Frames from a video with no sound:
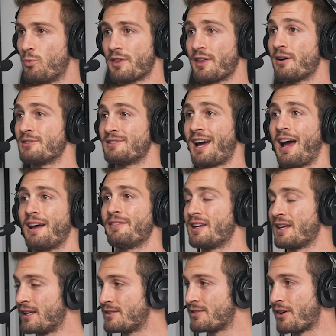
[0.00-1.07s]
without
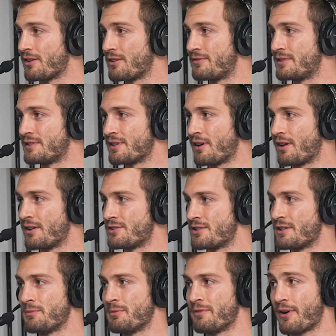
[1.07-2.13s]
diving into all the
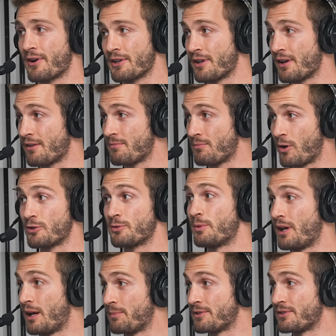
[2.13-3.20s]
physiology, we've already done
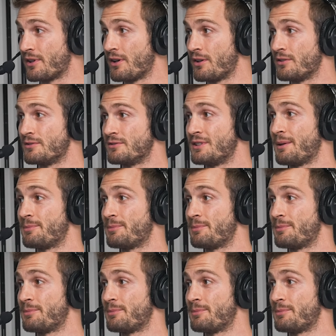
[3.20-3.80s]
multiple episodes.